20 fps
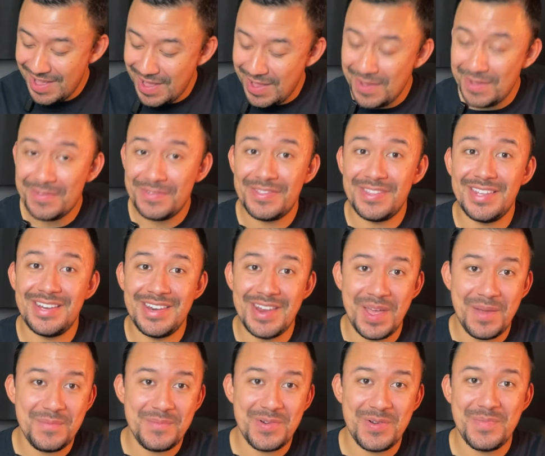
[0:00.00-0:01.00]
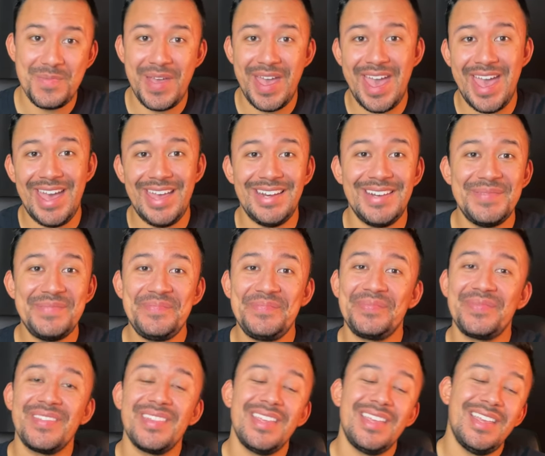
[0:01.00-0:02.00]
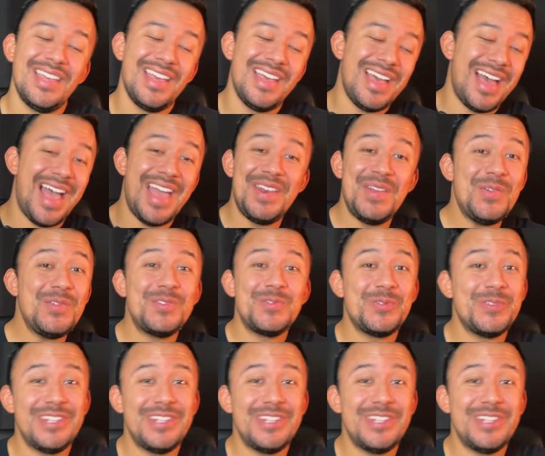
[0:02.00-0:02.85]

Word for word: of the number pad. I know it's